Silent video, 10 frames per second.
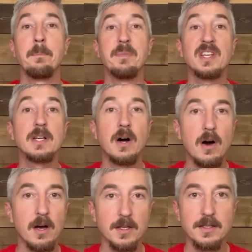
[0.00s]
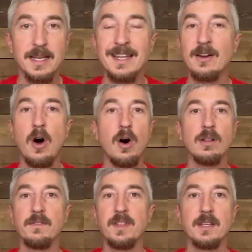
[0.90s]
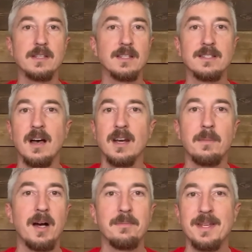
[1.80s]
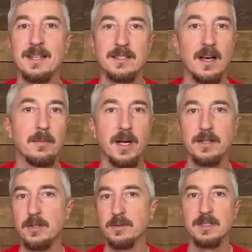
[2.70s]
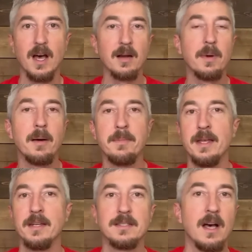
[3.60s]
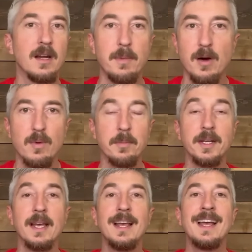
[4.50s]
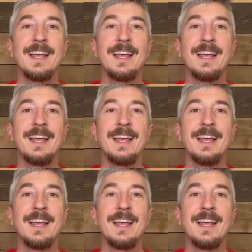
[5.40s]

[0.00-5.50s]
Because in all of this, it's not about me, it's not about you, it's not about men, it's not about women.